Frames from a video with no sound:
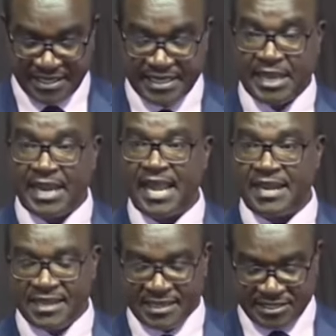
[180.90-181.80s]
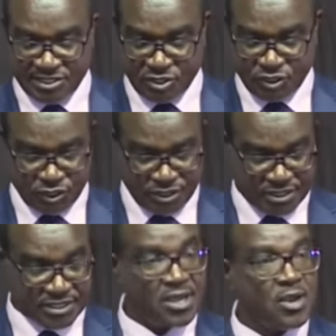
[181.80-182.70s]
in our learning
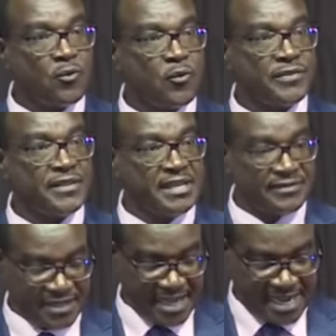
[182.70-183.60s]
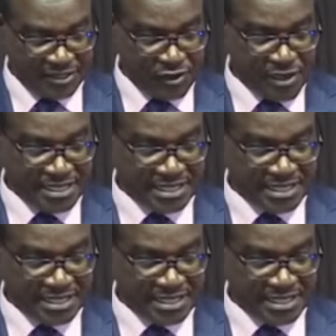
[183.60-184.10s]
institutions within Eldoret